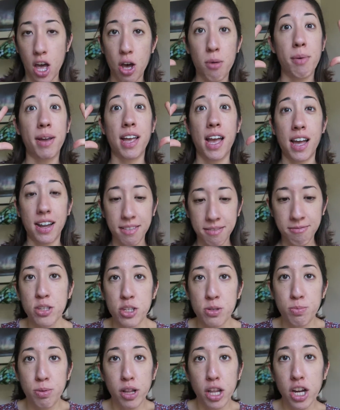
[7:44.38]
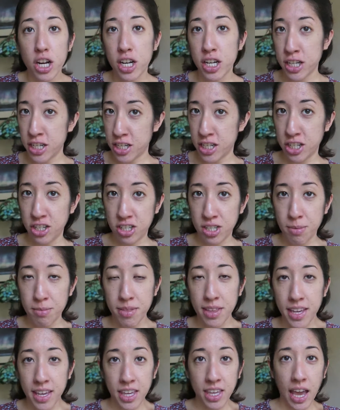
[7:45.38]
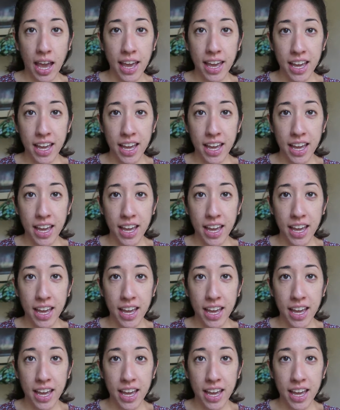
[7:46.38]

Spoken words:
oh my god. Splurge, something I